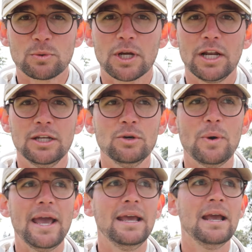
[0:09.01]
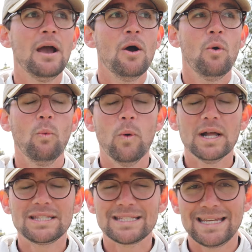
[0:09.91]
We're gonna do a
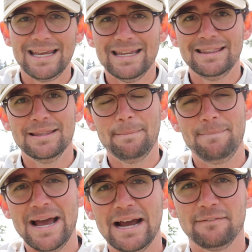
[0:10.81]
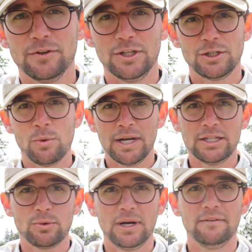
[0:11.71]
what's in the bag for the
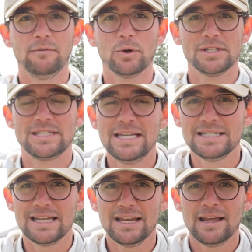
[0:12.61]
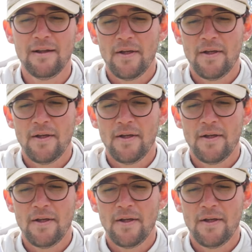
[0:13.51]
2024 season.